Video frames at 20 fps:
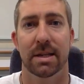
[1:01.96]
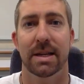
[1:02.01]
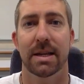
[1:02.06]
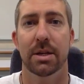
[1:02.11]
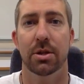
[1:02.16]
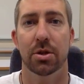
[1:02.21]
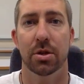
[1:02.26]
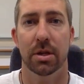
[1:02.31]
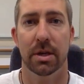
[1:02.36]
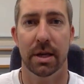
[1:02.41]

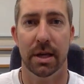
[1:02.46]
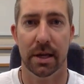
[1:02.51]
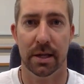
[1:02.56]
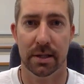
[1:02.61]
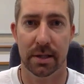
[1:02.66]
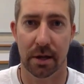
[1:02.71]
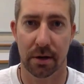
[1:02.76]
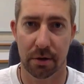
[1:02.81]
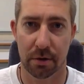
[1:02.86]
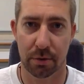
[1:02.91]
teach the
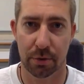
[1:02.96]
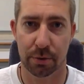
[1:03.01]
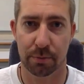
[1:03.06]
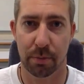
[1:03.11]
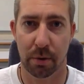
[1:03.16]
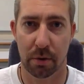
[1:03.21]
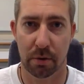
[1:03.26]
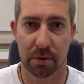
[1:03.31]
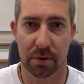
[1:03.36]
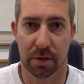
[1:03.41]
kids how to use
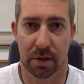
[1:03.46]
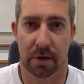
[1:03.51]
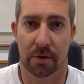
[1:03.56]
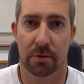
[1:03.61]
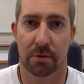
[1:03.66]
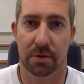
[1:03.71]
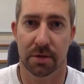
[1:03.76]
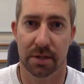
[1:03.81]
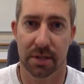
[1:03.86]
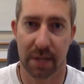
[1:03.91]
bows and
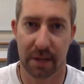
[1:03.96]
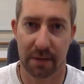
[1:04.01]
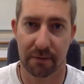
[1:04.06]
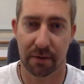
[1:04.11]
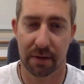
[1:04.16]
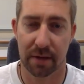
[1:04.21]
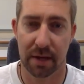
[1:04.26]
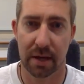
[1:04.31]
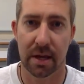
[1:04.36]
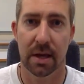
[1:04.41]
arrows
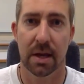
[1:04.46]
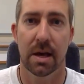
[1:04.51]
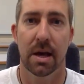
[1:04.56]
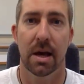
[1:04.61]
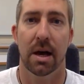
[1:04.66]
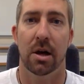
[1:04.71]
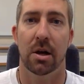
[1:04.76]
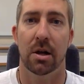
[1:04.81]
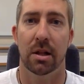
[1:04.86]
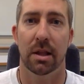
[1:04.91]
safely.
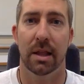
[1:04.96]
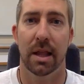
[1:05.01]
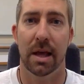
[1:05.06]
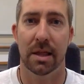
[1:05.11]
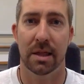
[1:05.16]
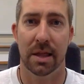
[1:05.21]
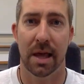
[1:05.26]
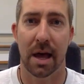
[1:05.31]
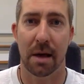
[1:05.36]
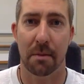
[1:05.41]
I'll
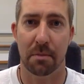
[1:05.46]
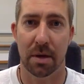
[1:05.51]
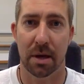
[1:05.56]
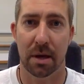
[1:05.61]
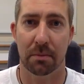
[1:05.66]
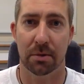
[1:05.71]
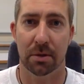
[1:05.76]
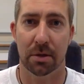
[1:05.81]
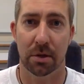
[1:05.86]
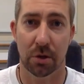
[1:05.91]
let that be
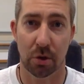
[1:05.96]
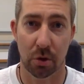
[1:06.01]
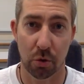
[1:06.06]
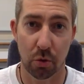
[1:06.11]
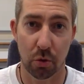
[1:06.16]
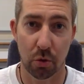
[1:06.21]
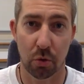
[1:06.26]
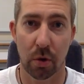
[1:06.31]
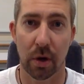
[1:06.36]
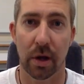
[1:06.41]
up to
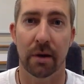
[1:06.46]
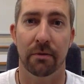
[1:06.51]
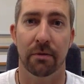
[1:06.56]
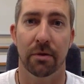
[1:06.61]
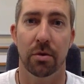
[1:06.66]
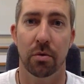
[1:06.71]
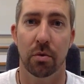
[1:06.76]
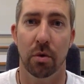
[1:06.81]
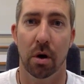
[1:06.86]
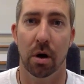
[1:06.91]
you if
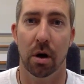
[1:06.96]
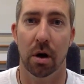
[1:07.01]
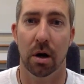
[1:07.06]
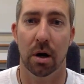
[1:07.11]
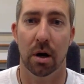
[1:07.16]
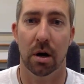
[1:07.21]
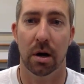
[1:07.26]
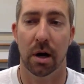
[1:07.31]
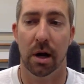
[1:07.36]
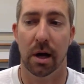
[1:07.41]
you
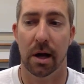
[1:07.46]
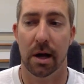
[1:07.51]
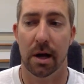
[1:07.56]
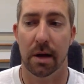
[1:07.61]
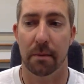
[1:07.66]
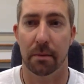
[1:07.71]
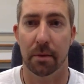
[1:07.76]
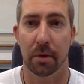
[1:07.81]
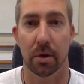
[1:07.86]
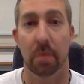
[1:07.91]
are
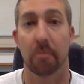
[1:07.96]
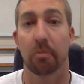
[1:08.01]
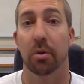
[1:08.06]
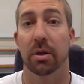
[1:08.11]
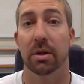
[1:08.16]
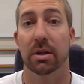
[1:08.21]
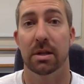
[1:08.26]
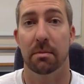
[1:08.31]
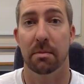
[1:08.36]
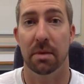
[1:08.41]
going to
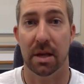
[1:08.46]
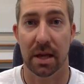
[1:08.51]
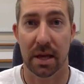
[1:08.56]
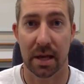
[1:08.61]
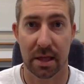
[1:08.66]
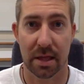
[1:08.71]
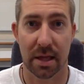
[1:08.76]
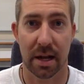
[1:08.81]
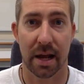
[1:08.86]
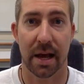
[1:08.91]
bring somebody
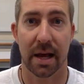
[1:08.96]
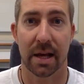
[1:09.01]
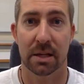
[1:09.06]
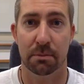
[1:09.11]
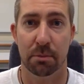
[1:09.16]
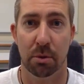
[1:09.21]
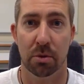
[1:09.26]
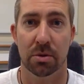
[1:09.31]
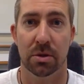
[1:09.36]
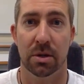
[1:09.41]
in that has
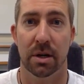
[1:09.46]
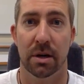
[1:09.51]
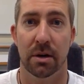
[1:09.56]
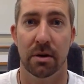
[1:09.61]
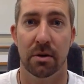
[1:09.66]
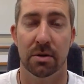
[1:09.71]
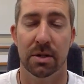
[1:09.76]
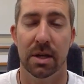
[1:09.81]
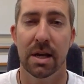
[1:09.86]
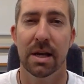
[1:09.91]
bows and
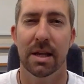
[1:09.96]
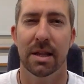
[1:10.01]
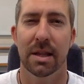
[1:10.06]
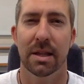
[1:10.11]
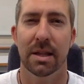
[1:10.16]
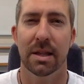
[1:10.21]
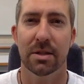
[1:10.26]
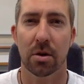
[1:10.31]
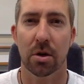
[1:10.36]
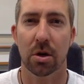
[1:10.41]
arrows.
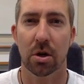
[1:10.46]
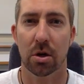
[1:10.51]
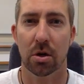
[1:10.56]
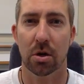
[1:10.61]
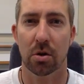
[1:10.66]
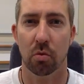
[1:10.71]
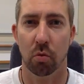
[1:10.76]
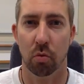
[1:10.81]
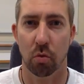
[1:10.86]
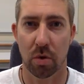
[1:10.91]
These are
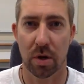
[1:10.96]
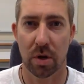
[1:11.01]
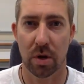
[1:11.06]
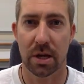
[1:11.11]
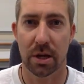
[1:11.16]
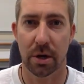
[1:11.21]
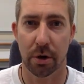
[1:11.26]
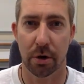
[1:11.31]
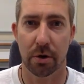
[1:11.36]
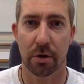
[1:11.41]

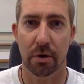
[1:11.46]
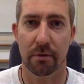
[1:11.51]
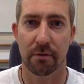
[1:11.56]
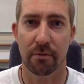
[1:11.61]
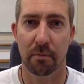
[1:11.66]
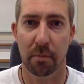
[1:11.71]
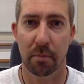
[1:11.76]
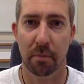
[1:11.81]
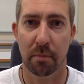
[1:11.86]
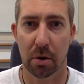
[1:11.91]
recurve
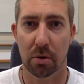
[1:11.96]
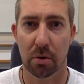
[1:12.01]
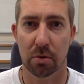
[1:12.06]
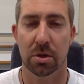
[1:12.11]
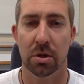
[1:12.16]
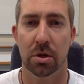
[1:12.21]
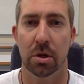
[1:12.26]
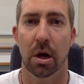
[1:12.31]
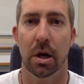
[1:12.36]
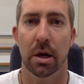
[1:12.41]

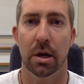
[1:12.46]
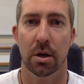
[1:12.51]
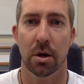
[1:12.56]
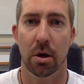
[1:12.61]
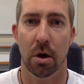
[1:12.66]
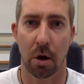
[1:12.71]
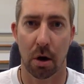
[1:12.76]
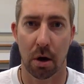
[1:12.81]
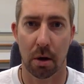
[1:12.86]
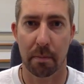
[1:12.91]
bows, not
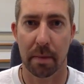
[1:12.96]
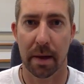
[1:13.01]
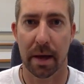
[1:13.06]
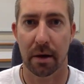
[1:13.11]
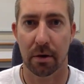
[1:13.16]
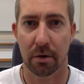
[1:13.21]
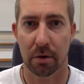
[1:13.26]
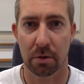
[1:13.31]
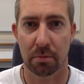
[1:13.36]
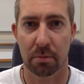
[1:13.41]

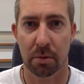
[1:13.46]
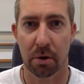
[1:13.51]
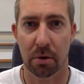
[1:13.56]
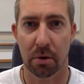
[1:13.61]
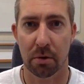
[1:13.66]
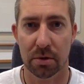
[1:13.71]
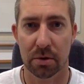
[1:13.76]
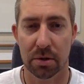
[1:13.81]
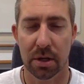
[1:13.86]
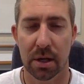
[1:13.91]
compound
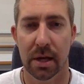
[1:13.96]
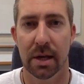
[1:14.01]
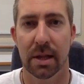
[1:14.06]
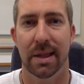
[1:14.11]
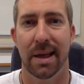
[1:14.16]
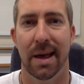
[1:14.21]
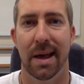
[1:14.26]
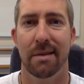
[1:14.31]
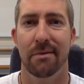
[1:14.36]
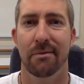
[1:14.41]
bows.
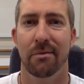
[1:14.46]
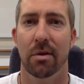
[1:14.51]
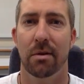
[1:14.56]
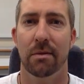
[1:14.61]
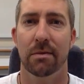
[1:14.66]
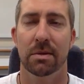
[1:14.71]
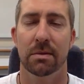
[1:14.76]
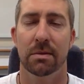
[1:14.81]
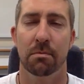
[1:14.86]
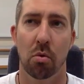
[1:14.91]
That
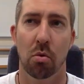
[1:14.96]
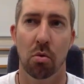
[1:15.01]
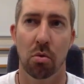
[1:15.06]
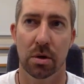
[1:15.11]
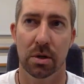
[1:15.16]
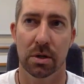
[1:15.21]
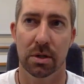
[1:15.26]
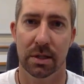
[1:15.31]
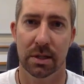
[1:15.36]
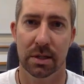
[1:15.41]
involves
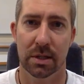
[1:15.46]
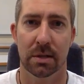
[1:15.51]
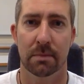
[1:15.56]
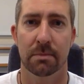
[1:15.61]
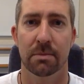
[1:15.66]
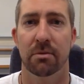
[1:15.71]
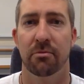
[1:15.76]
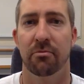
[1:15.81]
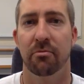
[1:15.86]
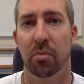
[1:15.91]
more
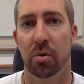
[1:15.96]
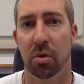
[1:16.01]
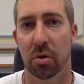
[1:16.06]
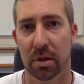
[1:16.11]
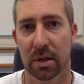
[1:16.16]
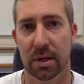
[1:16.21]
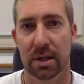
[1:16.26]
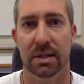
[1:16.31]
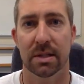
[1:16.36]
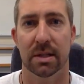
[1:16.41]
systems of
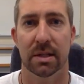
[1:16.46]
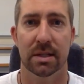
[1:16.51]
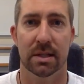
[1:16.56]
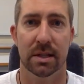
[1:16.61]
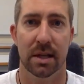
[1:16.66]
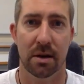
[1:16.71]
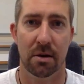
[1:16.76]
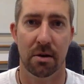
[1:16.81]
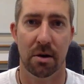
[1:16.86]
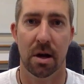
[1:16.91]
pulleys,
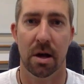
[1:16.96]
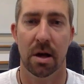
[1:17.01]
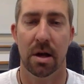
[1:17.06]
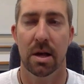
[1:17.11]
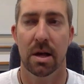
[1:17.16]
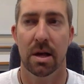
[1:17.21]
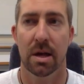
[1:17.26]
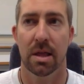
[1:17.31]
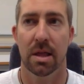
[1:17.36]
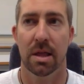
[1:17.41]
etc.,
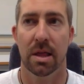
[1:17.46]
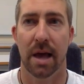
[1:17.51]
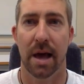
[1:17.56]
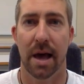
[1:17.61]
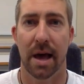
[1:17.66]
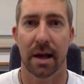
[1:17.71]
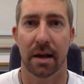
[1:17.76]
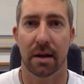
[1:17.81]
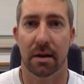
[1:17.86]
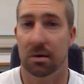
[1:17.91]

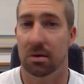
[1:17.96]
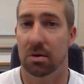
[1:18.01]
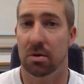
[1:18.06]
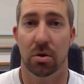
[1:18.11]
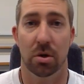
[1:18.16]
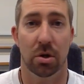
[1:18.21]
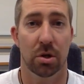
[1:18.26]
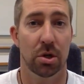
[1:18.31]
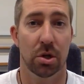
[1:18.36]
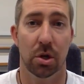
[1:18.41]
that you
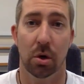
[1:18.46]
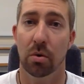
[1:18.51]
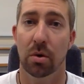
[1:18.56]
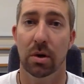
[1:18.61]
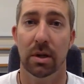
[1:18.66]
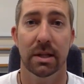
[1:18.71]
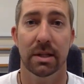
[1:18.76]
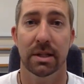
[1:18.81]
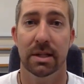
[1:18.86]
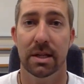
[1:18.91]
can
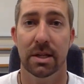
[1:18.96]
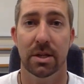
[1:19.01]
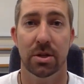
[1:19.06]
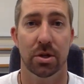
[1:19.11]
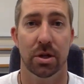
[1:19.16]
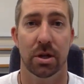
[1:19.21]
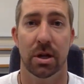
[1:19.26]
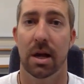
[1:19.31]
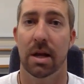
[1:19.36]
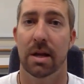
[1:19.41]
totally teach
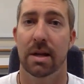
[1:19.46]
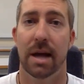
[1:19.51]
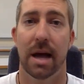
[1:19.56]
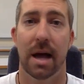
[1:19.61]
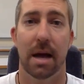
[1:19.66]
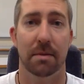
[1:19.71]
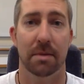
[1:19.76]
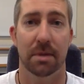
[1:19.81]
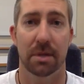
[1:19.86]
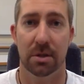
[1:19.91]
and
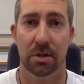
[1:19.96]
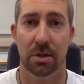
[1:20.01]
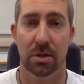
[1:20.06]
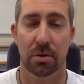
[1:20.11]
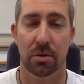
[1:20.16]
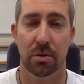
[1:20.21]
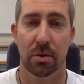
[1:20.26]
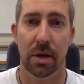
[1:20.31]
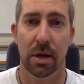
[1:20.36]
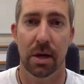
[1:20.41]
adapt
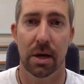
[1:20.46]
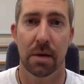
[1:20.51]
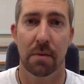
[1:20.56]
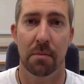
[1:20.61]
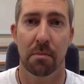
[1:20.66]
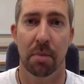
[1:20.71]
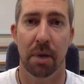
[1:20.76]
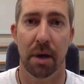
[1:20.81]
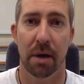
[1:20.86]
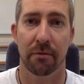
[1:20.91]
into.
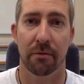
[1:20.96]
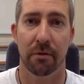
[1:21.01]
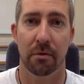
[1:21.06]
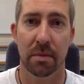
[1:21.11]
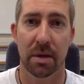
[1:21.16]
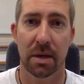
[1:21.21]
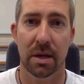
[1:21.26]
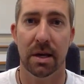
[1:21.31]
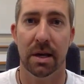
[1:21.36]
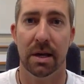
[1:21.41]
But for
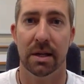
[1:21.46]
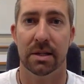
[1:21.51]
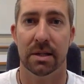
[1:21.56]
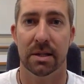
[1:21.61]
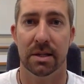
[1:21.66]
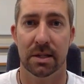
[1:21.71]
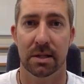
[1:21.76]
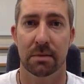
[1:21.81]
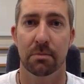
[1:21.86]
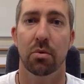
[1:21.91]
me, it's a
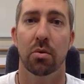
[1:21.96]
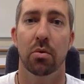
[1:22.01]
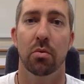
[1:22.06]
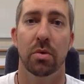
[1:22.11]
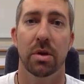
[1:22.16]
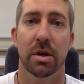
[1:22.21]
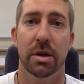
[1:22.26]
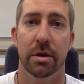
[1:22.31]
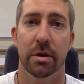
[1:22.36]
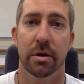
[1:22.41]
simple
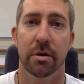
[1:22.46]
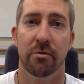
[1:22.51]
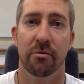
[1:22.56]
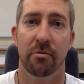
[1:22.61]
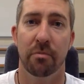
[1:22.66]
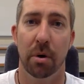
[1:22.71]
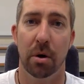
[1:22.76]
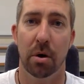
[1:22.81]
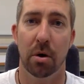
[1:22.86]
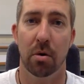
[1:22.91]

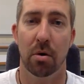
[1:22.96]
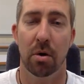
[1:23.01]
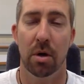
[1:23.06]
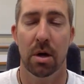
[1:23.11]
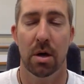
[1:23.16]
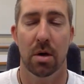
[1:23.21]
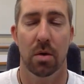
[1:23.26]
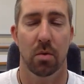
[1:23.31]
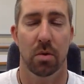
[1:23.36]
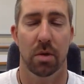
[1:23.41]
recurve bow
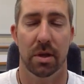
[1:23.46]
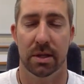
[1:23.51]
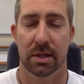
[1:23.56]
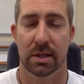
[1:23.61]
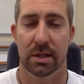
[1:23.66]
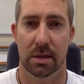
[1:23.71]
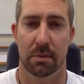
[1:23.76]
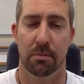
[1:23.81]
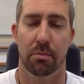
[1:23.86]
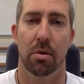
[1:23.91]
with a
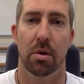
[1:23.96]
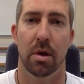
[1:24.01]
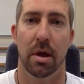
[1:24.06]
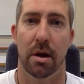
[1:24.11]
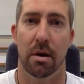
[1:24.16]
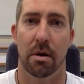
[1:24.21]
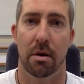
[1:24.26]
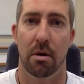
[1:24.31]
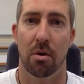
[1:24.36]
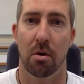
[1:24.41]
simple
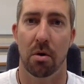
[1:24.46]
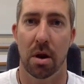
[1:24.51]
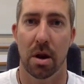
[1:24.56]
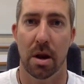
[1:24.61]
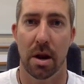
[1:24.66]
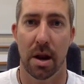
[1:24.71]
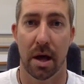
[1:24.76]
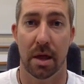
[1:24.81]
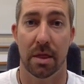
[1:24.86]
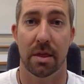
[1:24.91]
arrow,
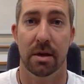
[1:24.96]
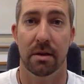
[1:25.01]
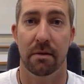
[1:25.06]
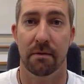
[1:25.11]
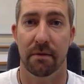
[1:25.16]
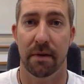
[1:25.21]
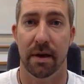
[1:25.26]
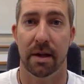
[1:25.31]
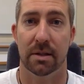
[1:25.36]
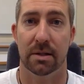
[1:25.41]
nothing
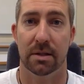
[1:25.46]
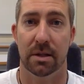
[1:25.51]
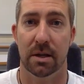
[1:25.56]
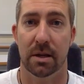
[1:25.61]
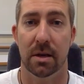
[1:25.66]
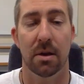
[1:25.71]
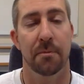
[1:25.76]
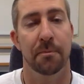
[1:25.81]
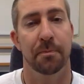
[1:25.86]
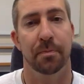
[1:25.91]

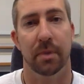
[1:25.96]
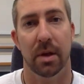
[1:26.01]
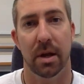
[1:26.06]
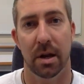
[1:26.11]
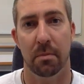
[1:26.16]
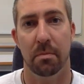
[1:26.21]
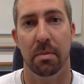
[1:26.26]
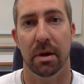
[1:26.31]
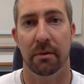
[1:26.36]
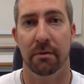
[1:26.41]
fancy,
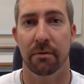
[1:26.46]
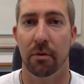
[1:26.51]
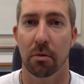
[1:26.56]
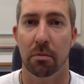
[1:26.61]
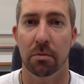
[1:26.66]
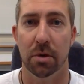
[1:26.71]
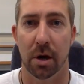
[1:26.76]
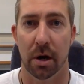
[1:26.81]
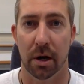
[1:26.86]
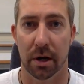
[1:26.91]
and a big
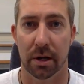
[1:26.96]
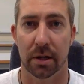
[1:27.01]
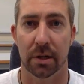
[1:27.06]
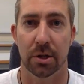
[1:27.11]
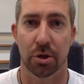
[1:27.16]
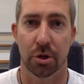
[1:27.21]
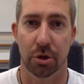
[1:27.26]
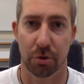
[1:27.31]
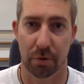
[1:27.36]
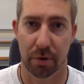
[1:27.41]
foam target
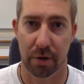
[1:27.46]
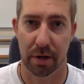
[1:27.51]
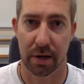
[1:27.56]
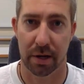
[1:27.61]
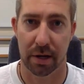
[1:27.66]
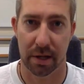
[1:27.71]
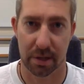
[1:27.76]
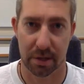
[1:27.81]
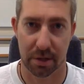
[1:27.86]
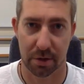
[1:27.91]
to shoot it
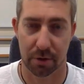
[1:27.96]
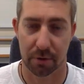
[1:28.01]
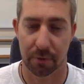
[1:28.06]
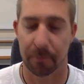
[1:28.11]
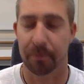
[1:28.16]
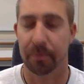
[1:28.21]
into.